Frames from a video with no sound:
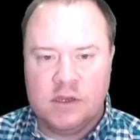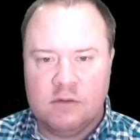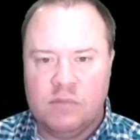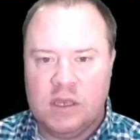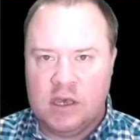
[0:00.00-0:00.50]

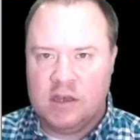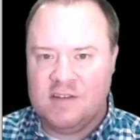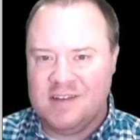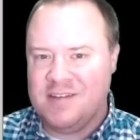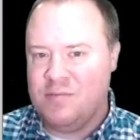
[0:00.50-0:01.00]
because
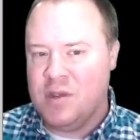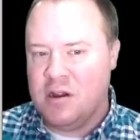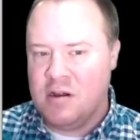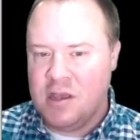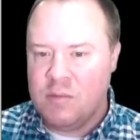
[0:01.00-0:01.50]
it's a
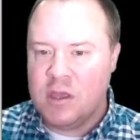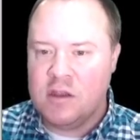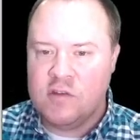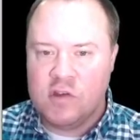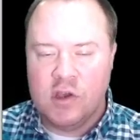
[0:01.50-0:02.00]
mirror
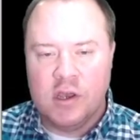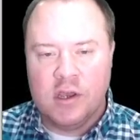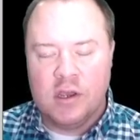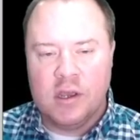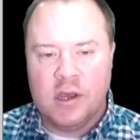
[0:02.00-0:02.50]
image,
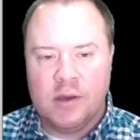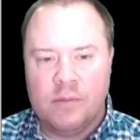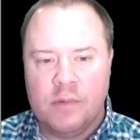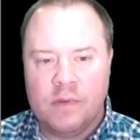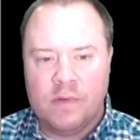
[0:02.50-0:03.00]

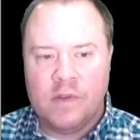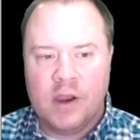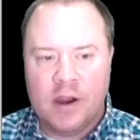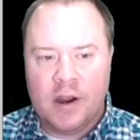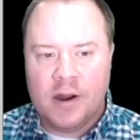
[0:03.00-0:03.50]

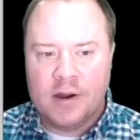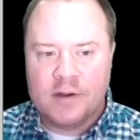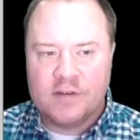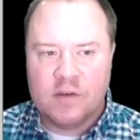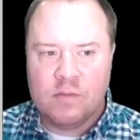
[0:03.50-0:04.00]
there are
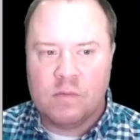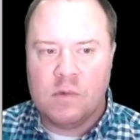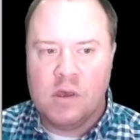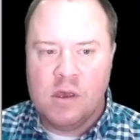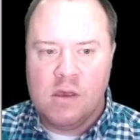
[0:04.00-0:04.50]
some
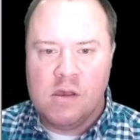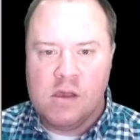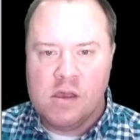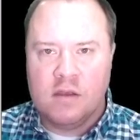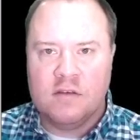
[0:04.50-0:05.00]

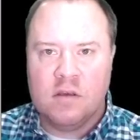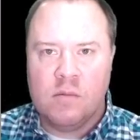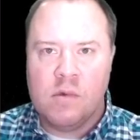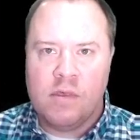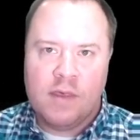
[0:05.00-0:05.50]

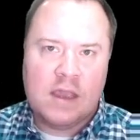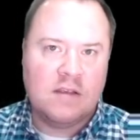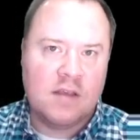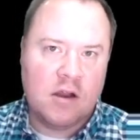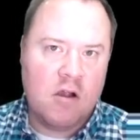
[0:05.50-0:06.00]
things
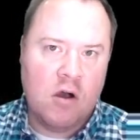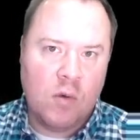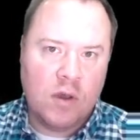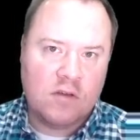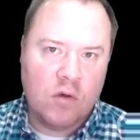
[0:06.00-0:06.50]
that are
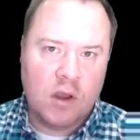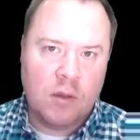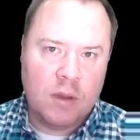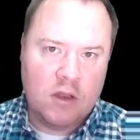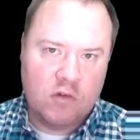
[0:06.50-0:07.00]
always going to
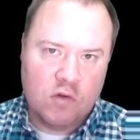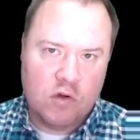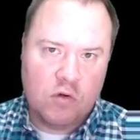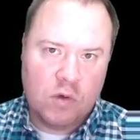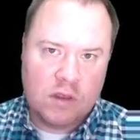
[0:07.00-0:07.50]
be
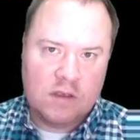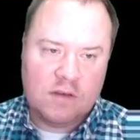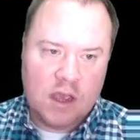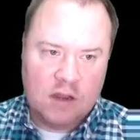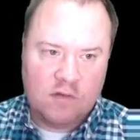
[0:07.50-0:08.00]
true with these
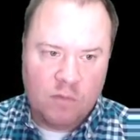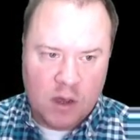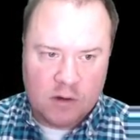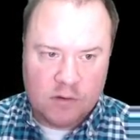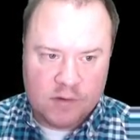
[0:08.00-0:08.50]
kinds of
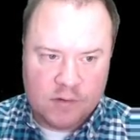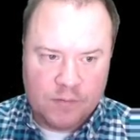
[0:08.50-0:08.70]
models.